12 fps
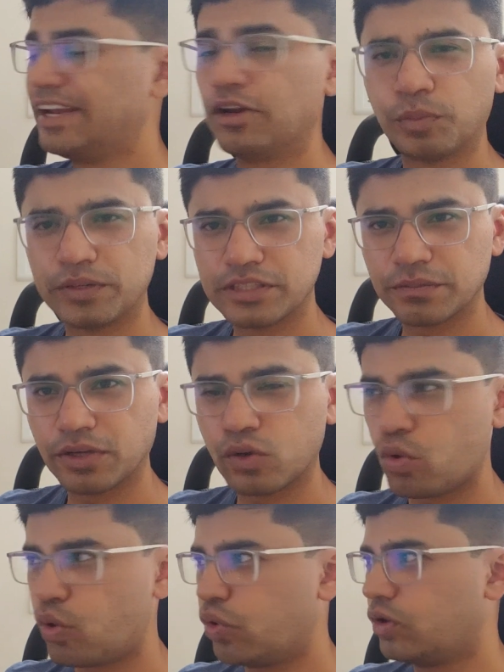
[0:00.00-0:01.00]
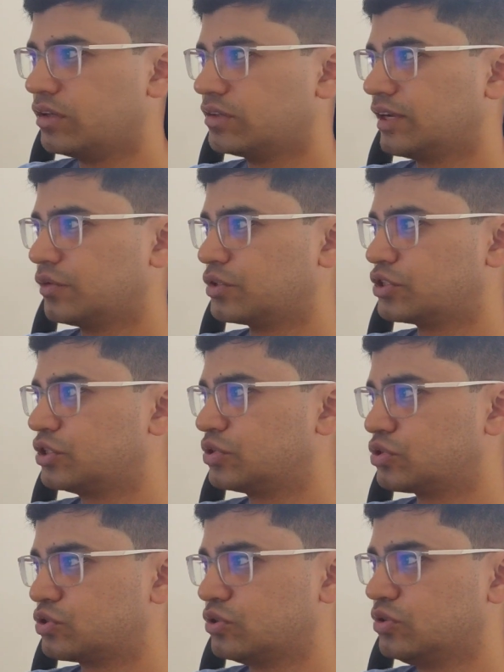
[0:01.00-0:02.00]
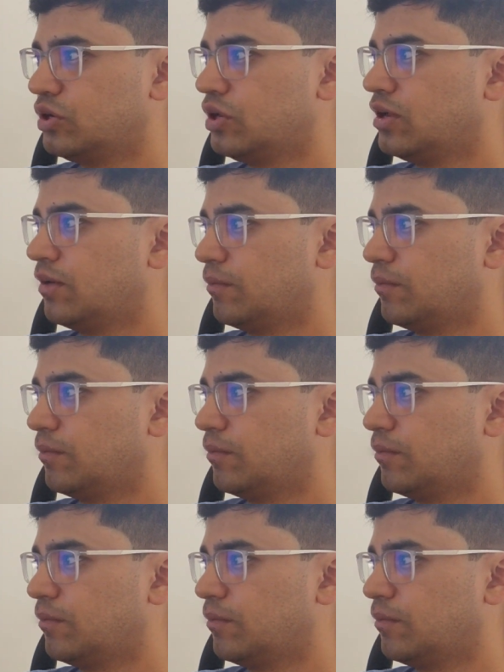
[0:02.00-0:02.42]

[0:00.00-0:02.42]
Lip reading: It opens up the code that was used to